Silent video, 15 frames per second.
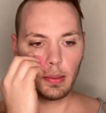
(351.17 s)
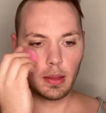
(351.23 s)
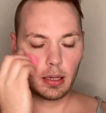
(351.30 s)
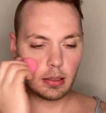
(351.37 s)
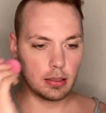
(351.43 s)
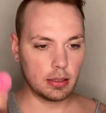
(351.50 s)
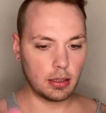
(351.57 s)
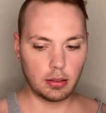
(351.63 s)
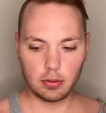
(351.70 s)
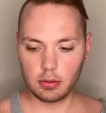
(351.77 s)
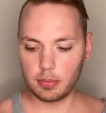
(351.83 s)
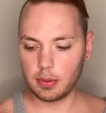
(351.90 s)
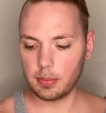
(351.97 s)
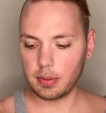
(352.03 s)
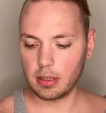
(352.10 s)
that it did a little
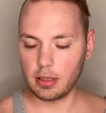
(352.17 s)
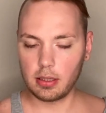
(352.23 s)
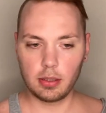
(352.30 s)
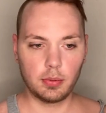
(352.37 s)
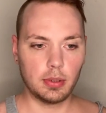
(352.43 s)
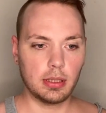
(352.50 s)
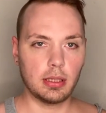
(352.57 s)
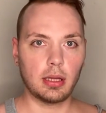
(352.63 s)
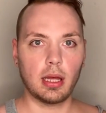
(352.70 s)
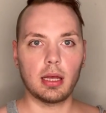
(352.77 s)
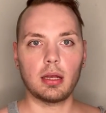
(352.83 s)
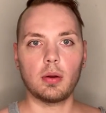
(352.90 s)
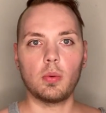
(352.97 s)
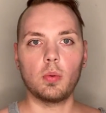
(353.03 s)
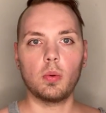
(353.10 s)
bit, but I think we need like
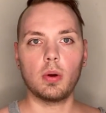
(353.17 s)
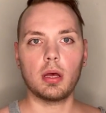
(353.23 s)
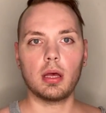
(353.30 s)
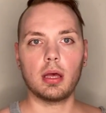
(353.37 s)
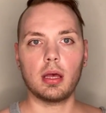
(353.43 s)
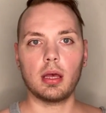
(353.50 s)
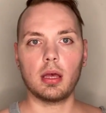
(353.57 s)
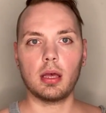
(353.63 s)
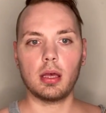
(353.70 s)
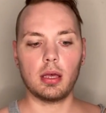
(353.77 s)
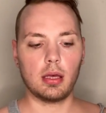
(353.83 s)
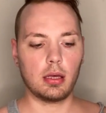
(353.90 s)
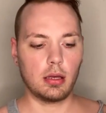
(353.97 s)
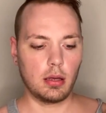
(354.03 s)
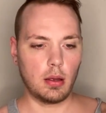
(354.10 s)
way
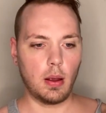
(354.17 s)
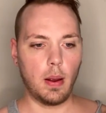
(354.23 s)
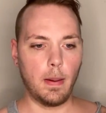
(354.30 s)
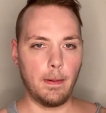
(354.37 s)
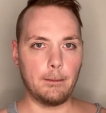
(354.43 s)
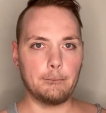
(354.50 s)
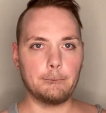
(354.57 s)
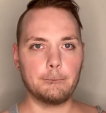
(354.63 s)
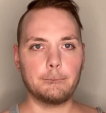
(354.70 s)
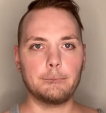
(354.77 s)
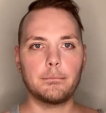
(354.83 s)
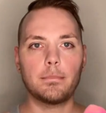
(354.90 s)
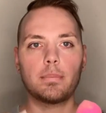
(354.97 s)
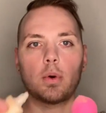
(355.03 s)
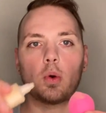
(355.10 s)

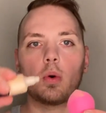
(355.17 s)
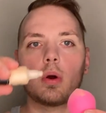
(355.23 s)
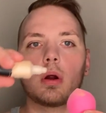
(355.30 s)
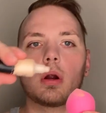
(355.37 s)
more.